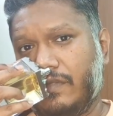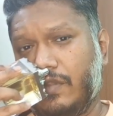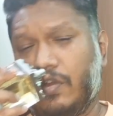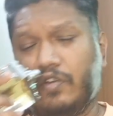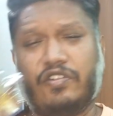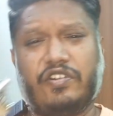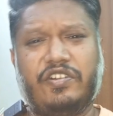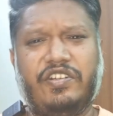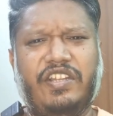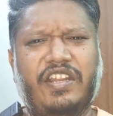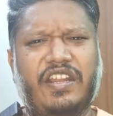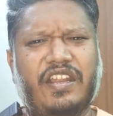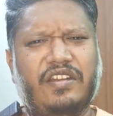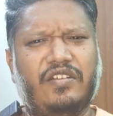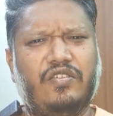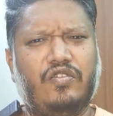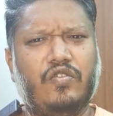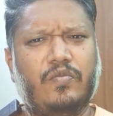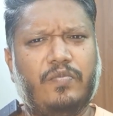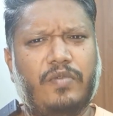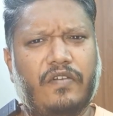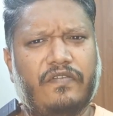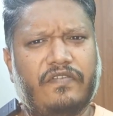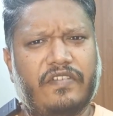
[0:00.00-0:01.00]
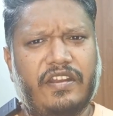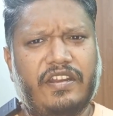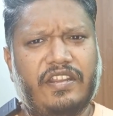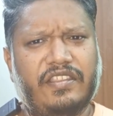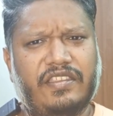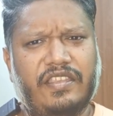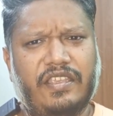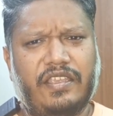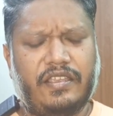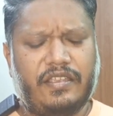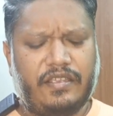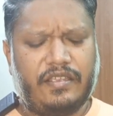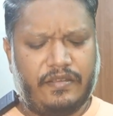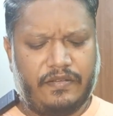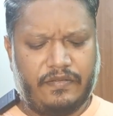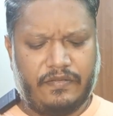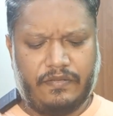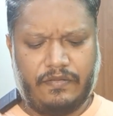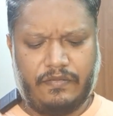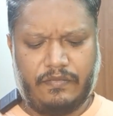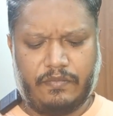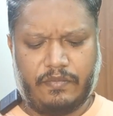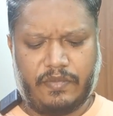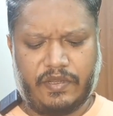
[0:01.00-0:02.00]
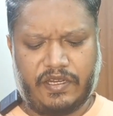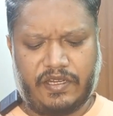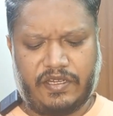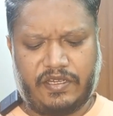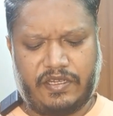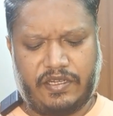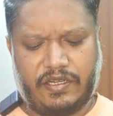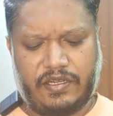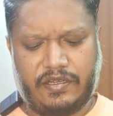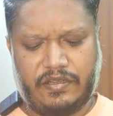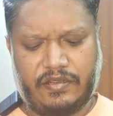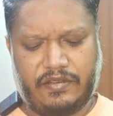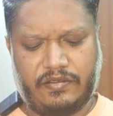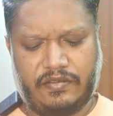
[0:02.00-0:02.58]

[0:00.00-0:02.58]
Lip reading: Not a direct dupe of anything, but